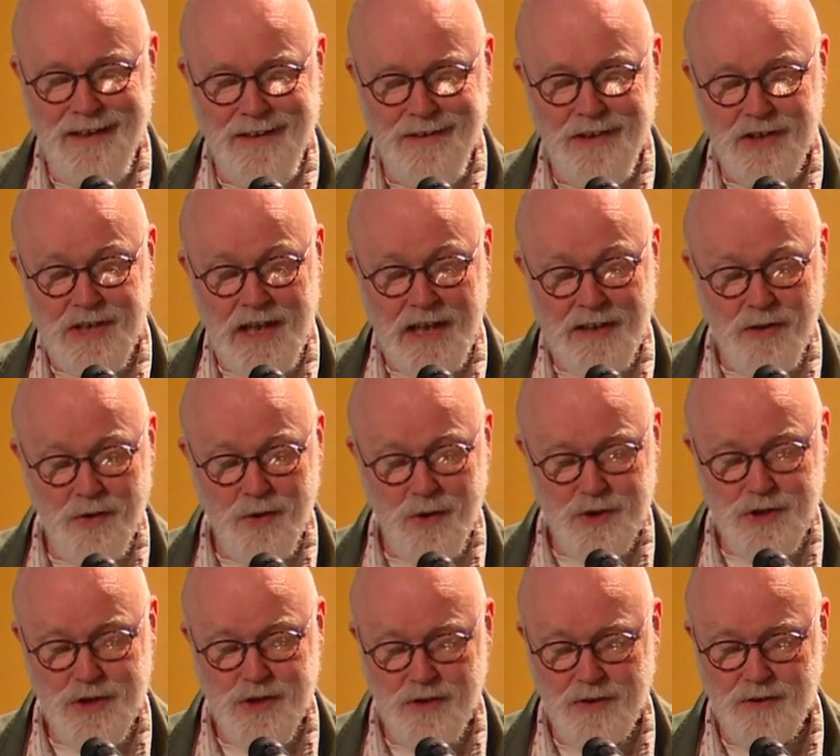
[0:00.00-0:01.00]
This
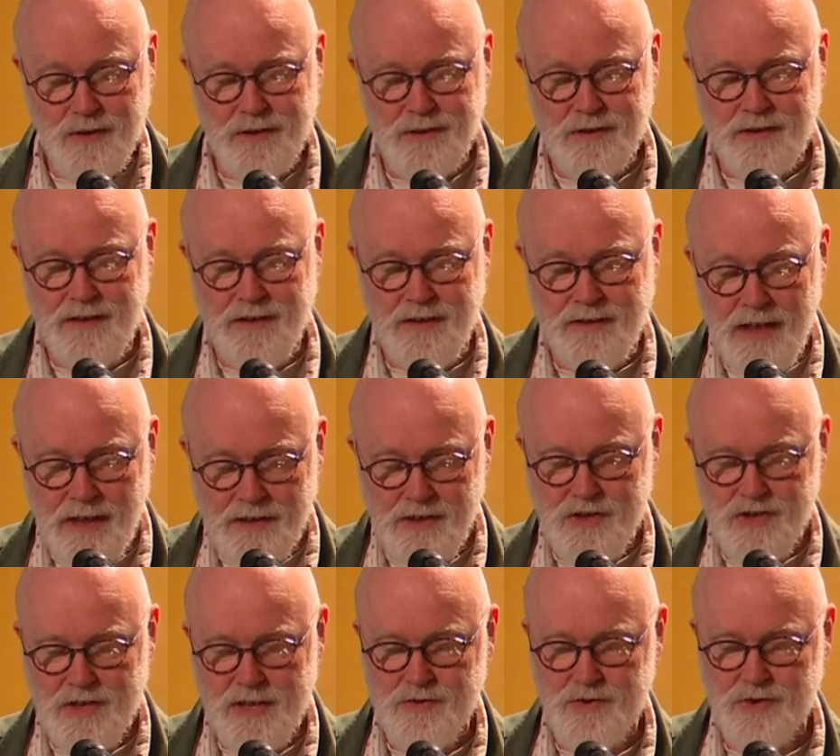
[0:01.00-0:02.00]
ideological
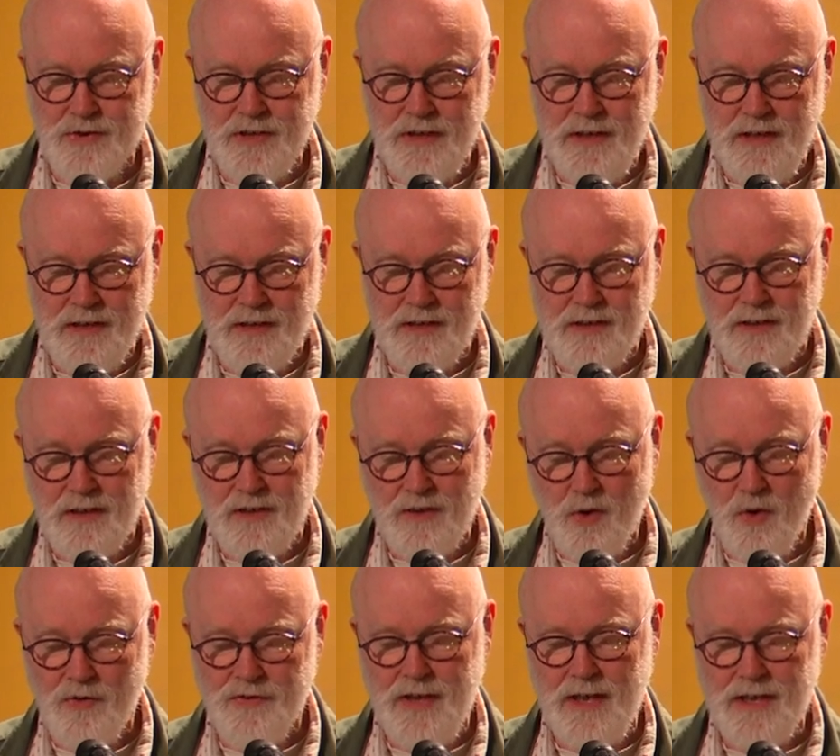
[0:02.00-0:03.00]
19th century
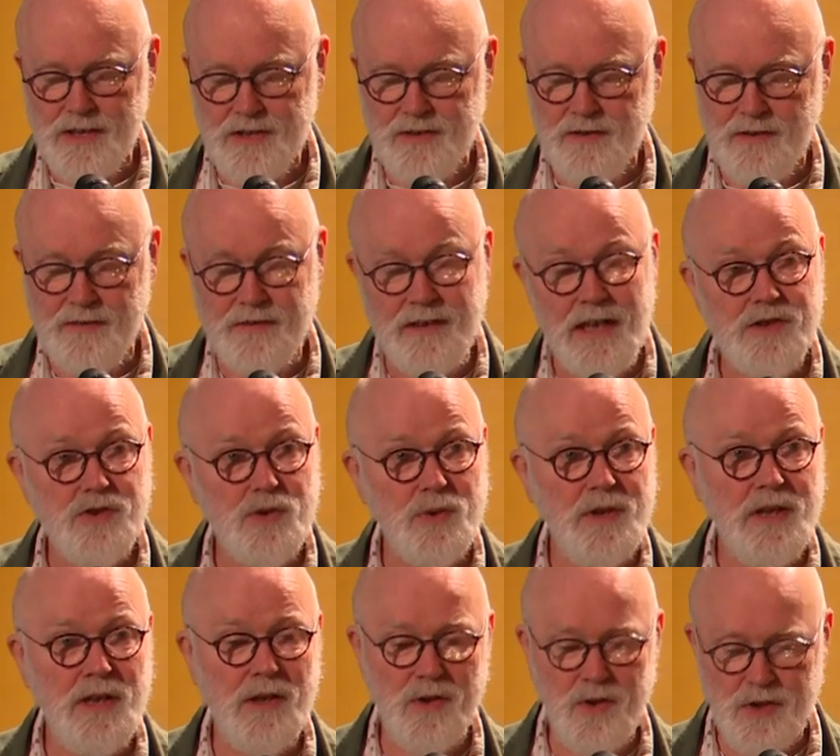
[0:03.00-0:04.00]
context
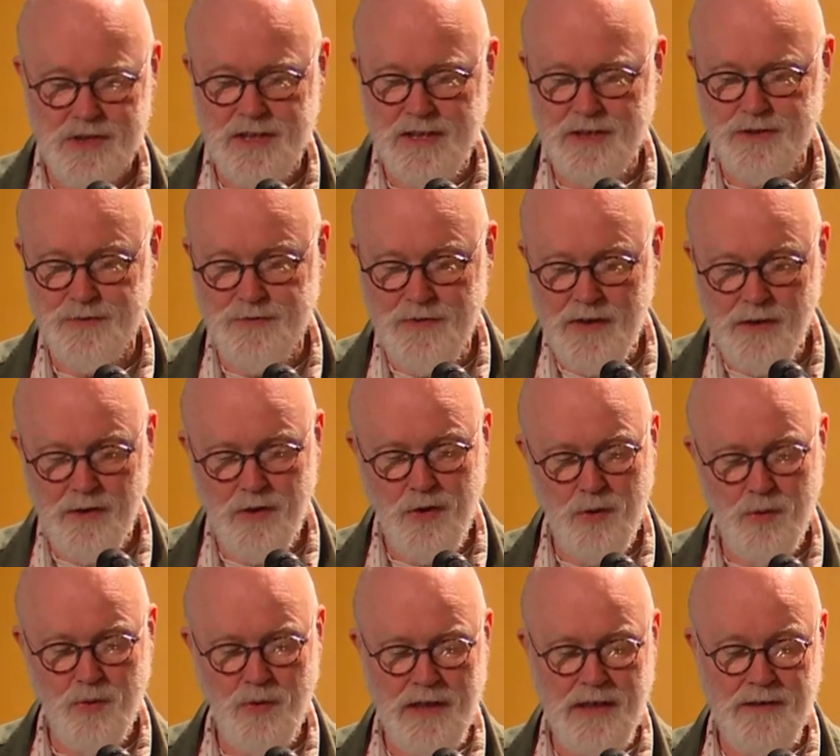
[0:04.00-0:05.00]
naturally lost its
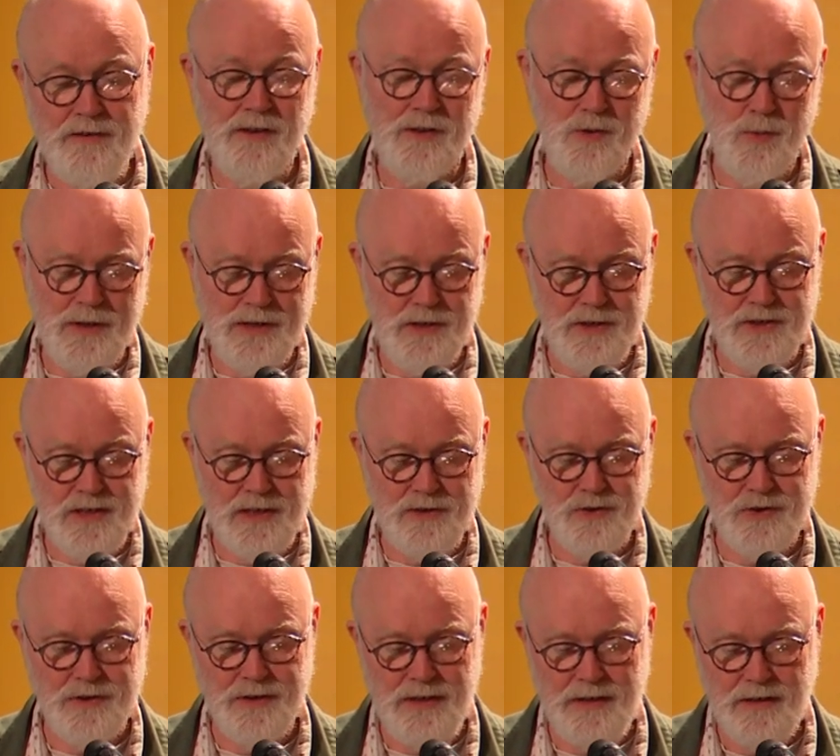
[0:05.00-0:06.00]
value in the 20th
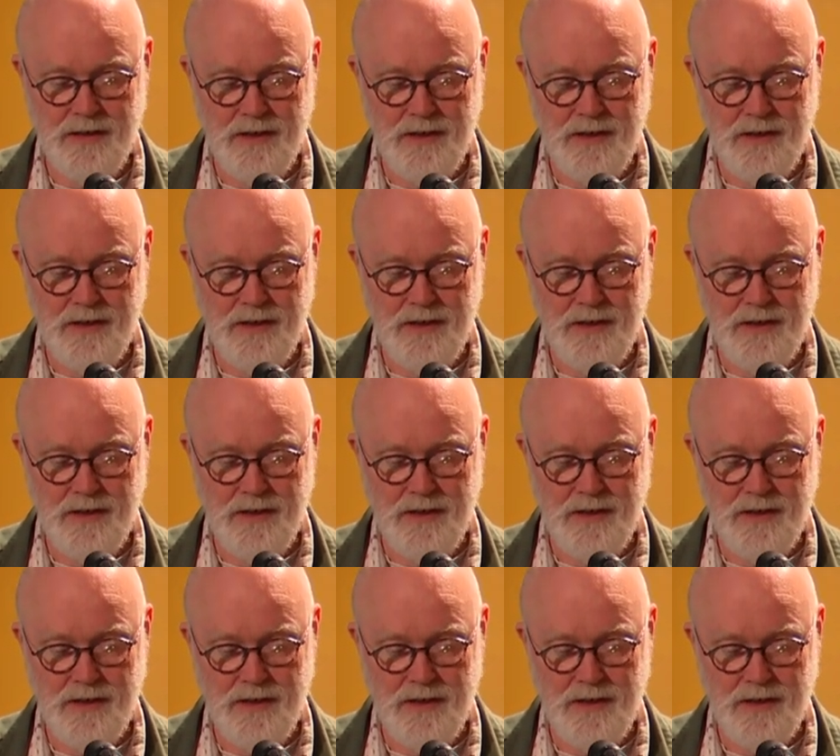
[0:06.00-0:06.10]
century,